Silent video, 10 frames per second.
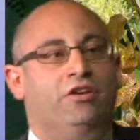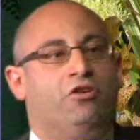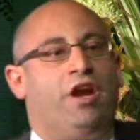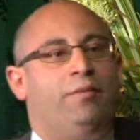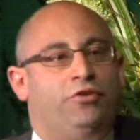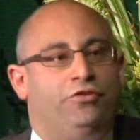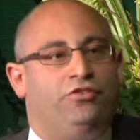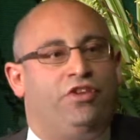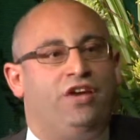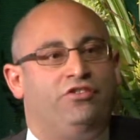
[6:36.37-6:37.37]
Cranbourne
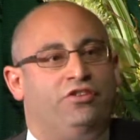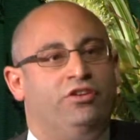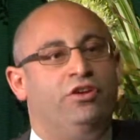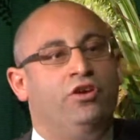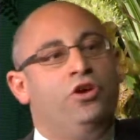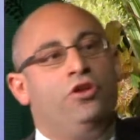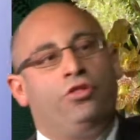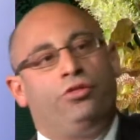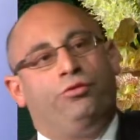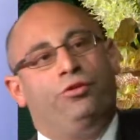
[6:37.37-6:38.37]
Station
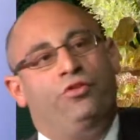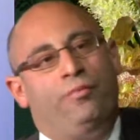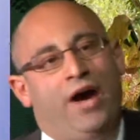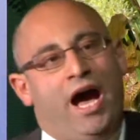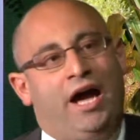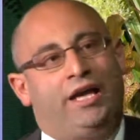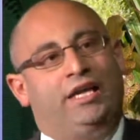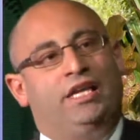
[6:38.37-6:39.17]
through the park